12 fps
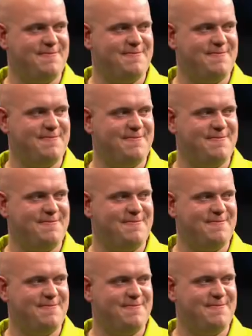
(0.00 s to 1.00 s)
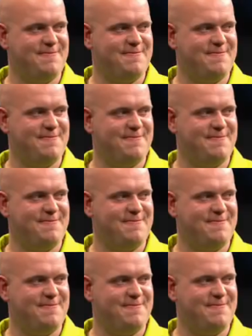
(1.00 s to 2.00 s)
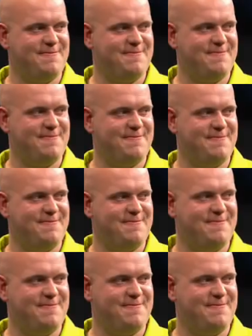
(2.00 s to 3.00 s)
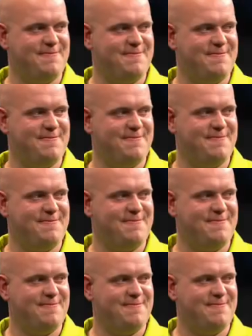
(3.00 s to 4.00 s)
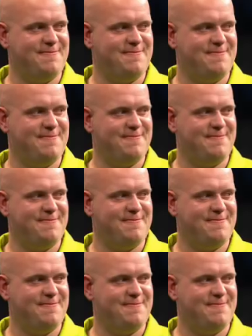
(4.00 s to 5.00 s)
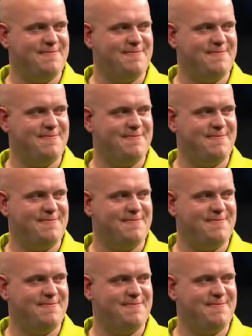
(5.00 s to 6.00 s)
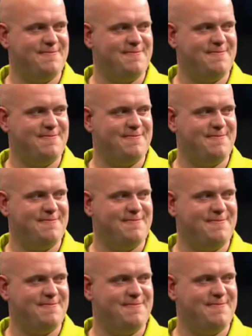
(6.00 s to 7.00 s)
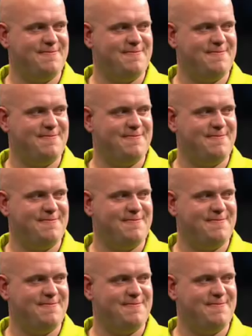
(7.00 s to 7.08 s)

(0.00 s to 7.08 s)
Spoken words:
(not speaking)